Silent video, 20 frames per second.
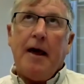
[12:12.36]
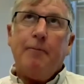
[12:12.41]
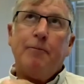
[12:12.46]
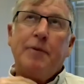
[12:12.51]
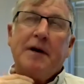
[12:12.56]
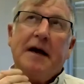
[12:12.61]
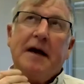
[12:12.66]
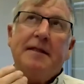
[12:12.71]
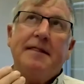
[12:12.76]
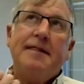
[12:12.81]

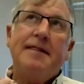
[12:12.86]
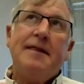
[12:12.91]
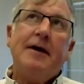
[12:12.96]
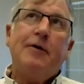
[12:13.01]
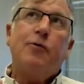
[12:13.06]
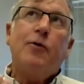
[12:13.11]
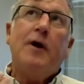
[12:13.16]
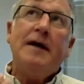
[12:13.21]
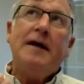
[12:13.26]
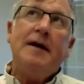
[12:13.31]
But I
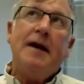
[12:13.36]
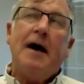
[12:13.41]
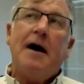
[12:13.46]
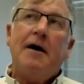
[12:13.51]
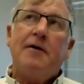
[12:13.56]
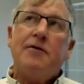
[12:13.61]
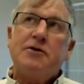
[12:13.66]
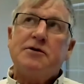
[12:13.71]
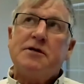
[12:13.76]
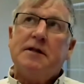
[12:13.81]
think right
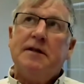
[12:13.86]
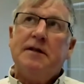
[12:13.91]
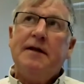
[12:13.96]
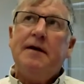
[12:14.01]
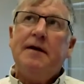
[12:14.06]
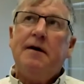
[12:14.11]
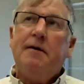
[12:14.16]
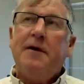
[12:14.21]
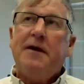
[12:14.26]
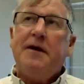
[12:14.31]
now there's a
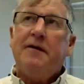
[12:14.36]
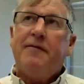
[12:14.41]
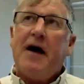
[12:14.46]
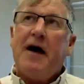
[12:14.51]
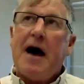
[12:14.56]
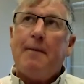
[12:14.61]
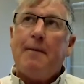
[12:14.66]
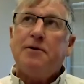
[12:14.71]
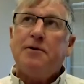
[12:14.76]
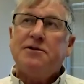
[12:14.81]
little bit of
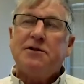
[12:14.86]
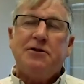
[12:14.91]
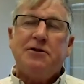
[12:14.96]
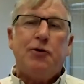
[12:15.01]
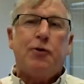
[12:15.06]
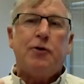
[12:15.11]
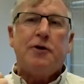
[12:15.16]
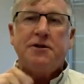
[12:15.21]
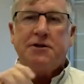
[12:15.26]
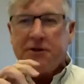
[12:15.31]
apples and
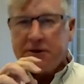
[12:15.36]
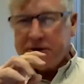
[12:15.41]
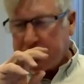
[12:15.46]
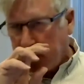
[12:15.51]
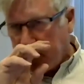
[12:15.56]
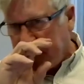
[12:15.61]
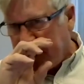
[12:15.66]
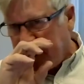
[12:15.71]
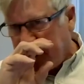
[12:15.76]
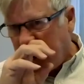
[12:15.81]
oranges
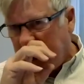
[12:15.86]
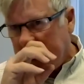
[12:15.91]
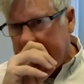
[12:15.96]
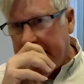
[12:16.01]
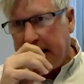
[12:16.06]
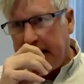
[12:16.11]
going on,